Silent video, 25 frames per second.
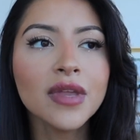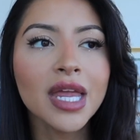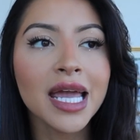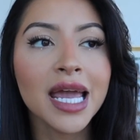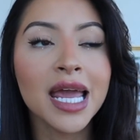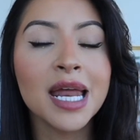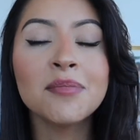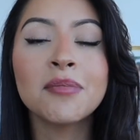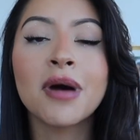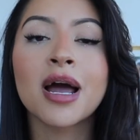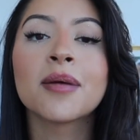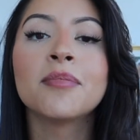
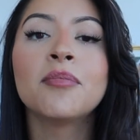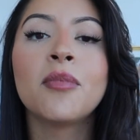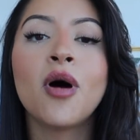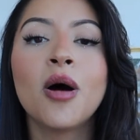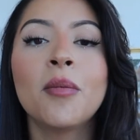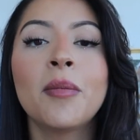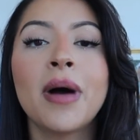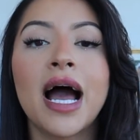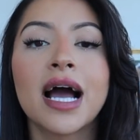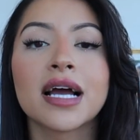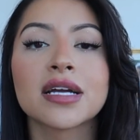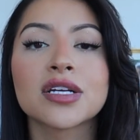And my
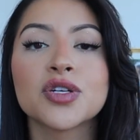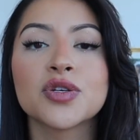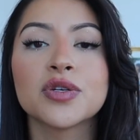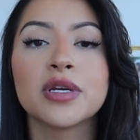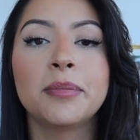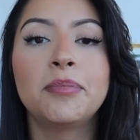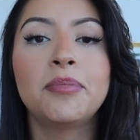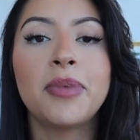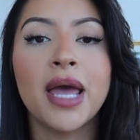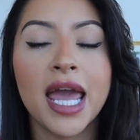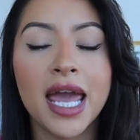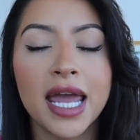mom actually
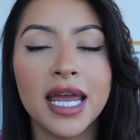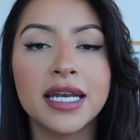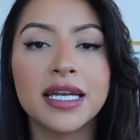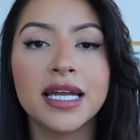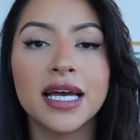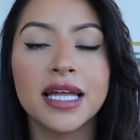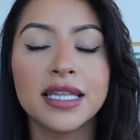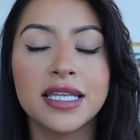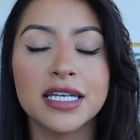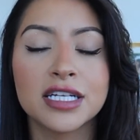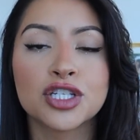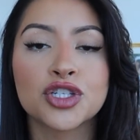
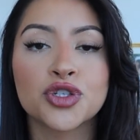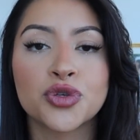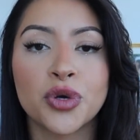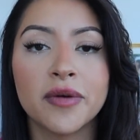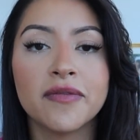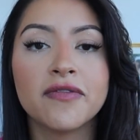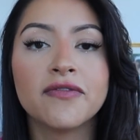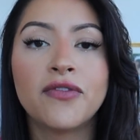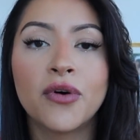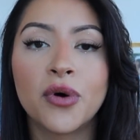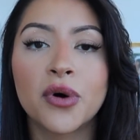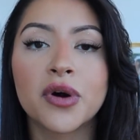paid this
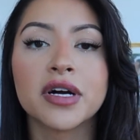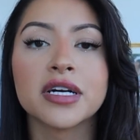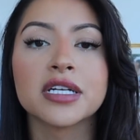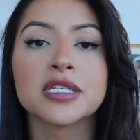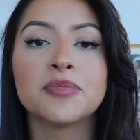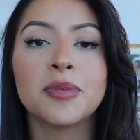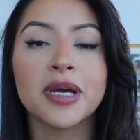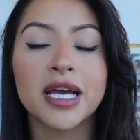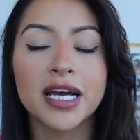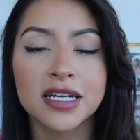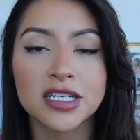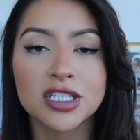trip for us
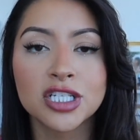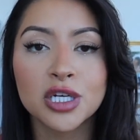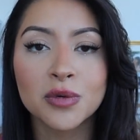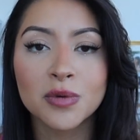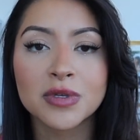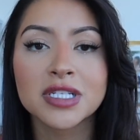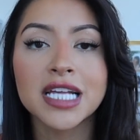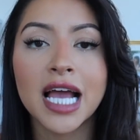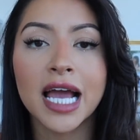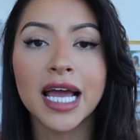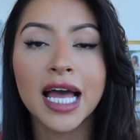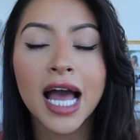because she
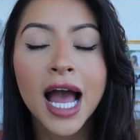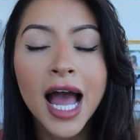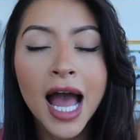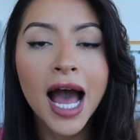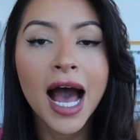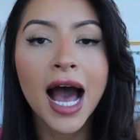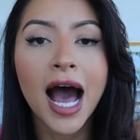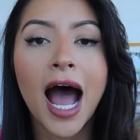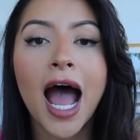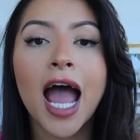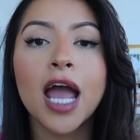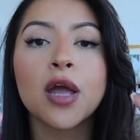was like,
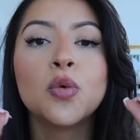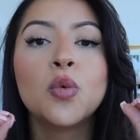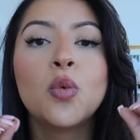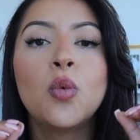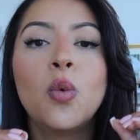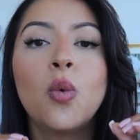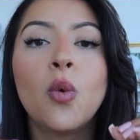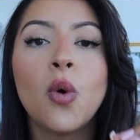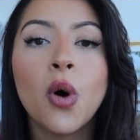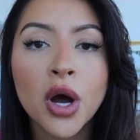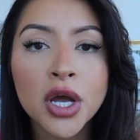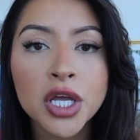I
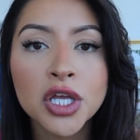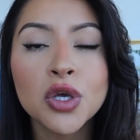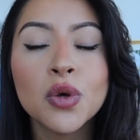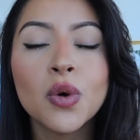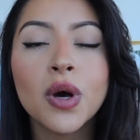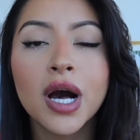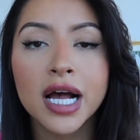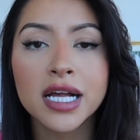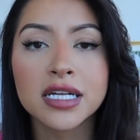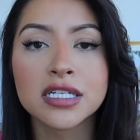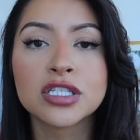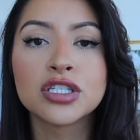want you
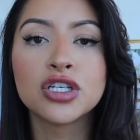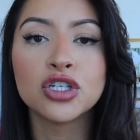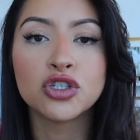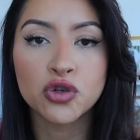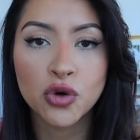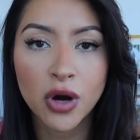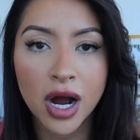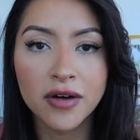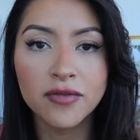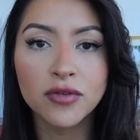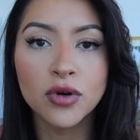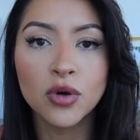guys to
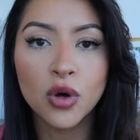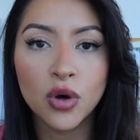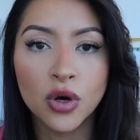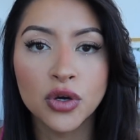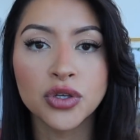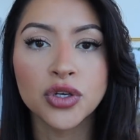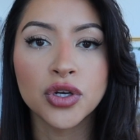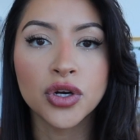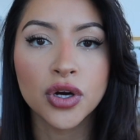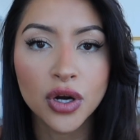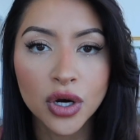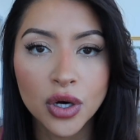travel
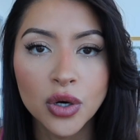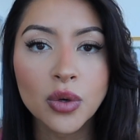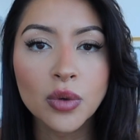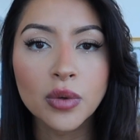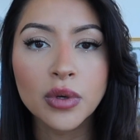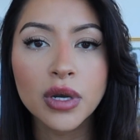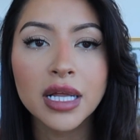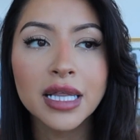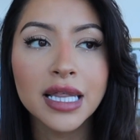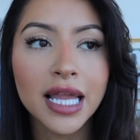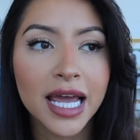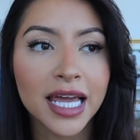on your own.
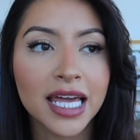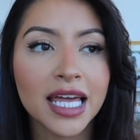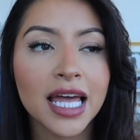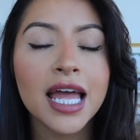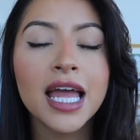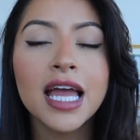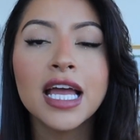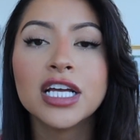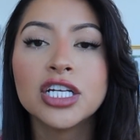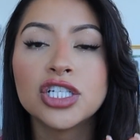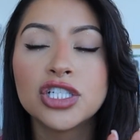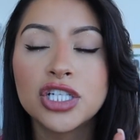Like,
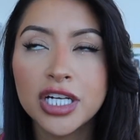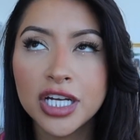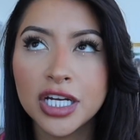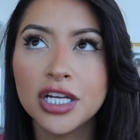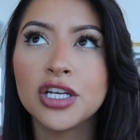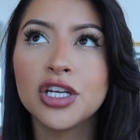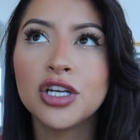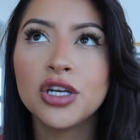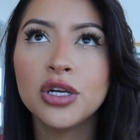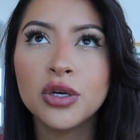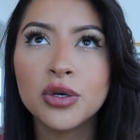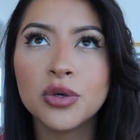she
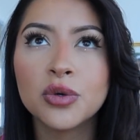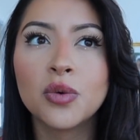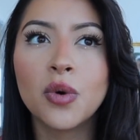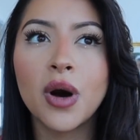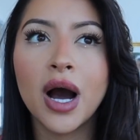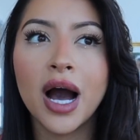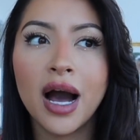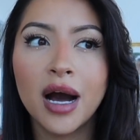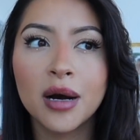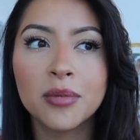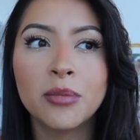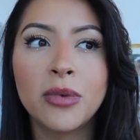knew
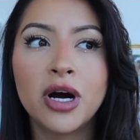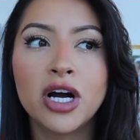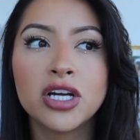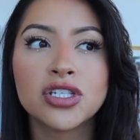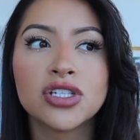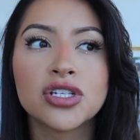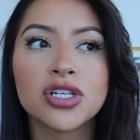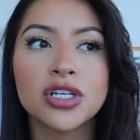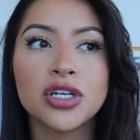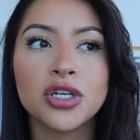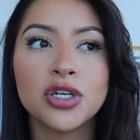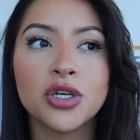how
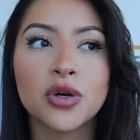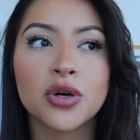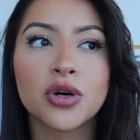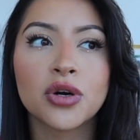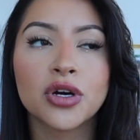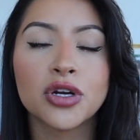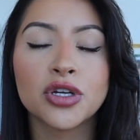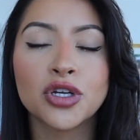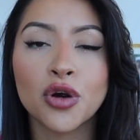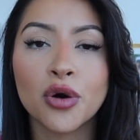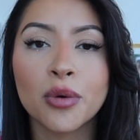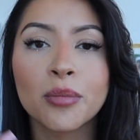much
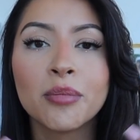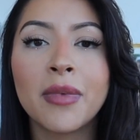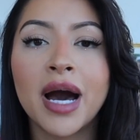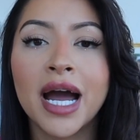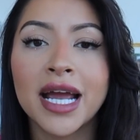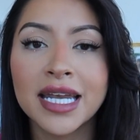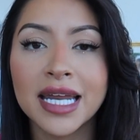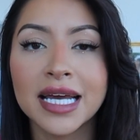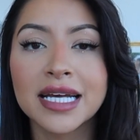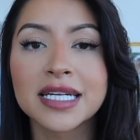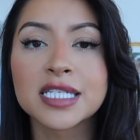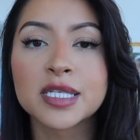your
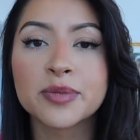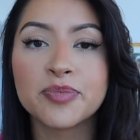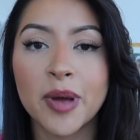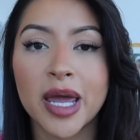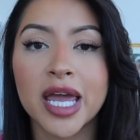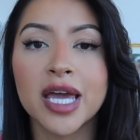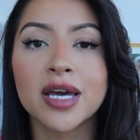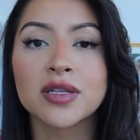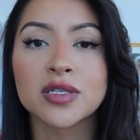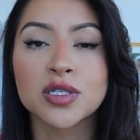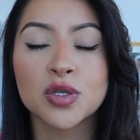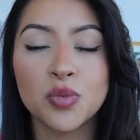mind
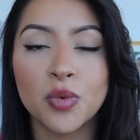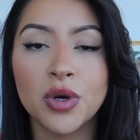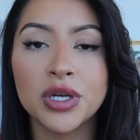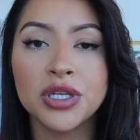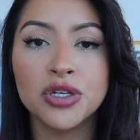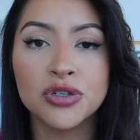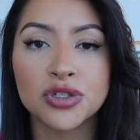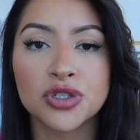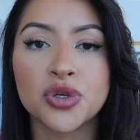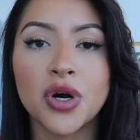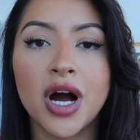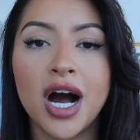expands when
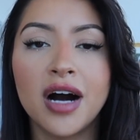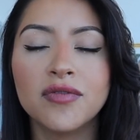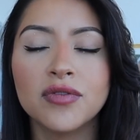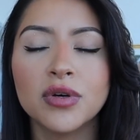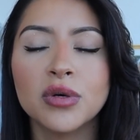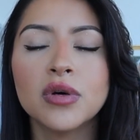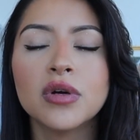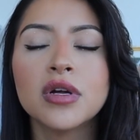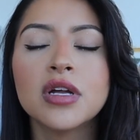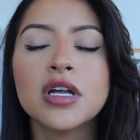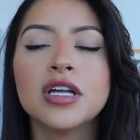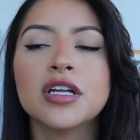you
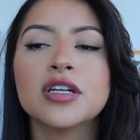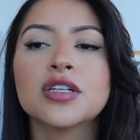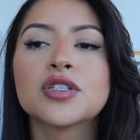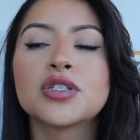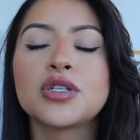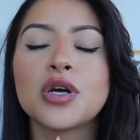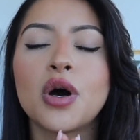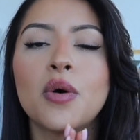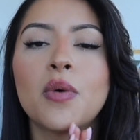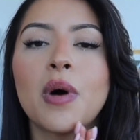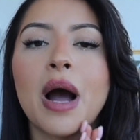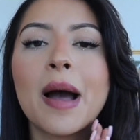travel.
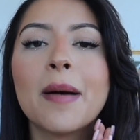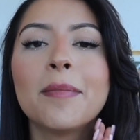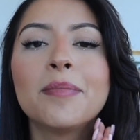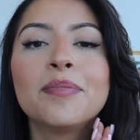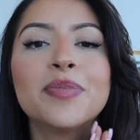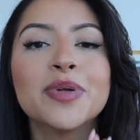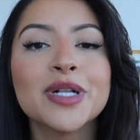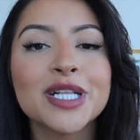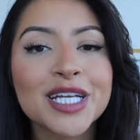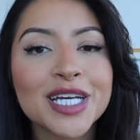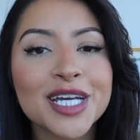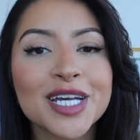So
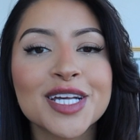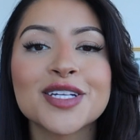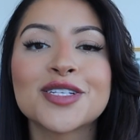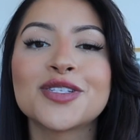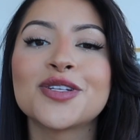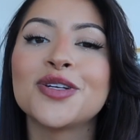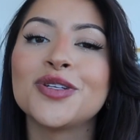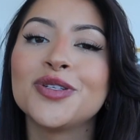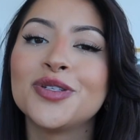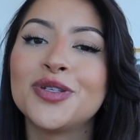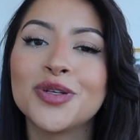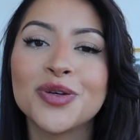please
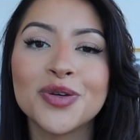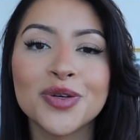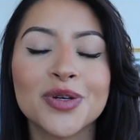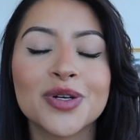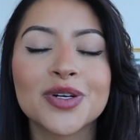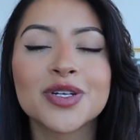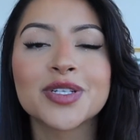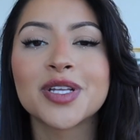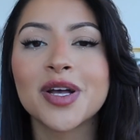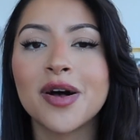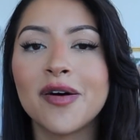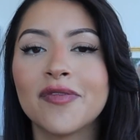do
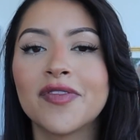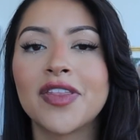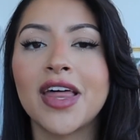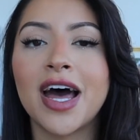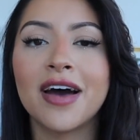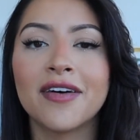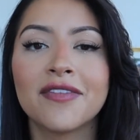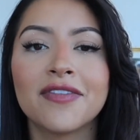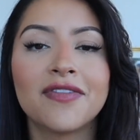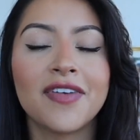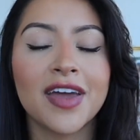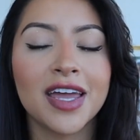yourself
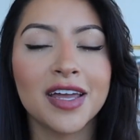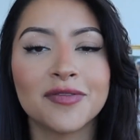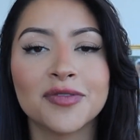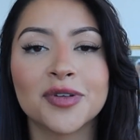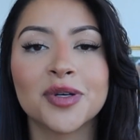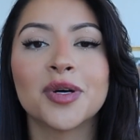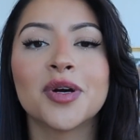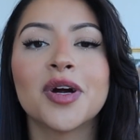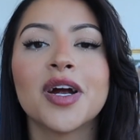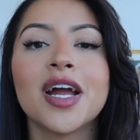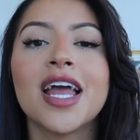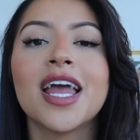that
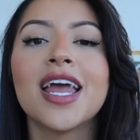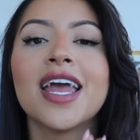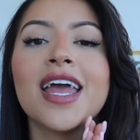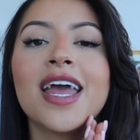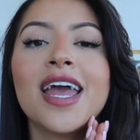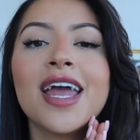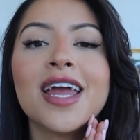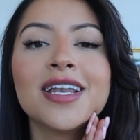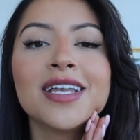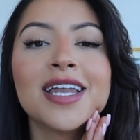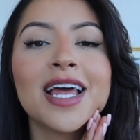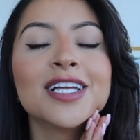favor
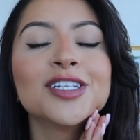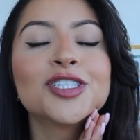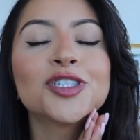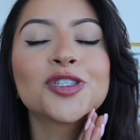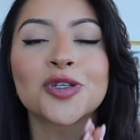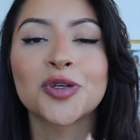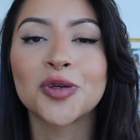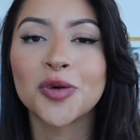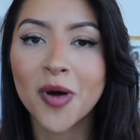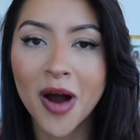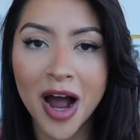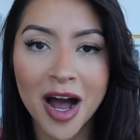and
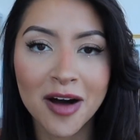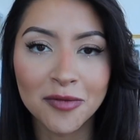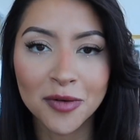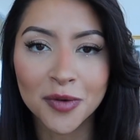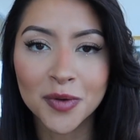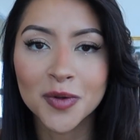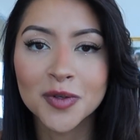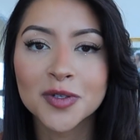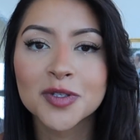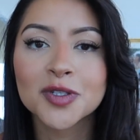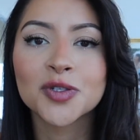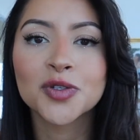
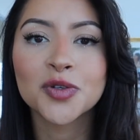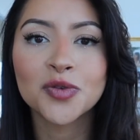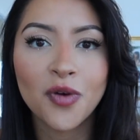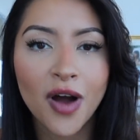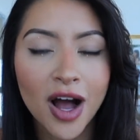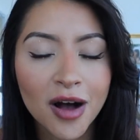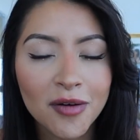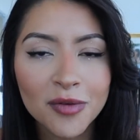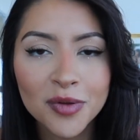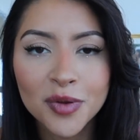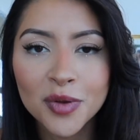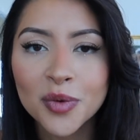travel.
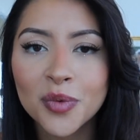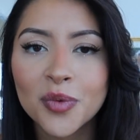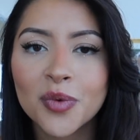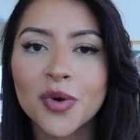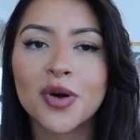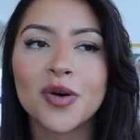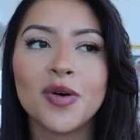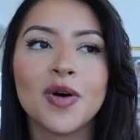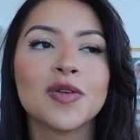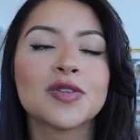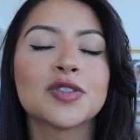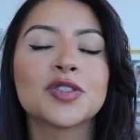Travel the
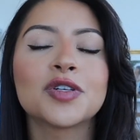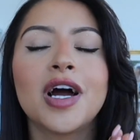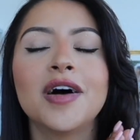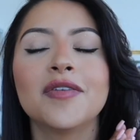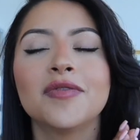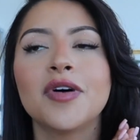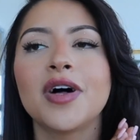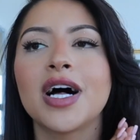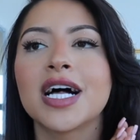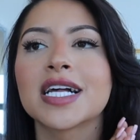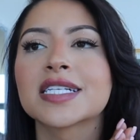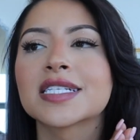world,
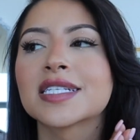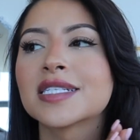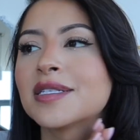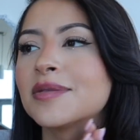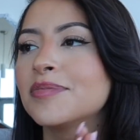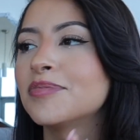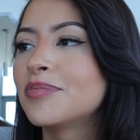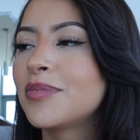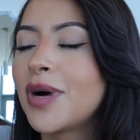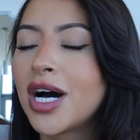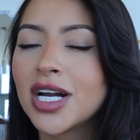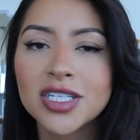travel as
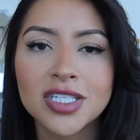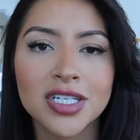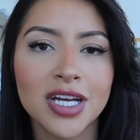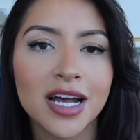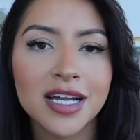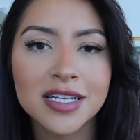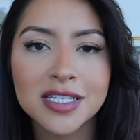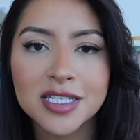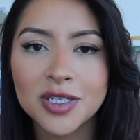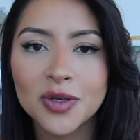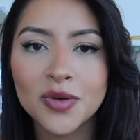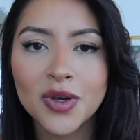much as you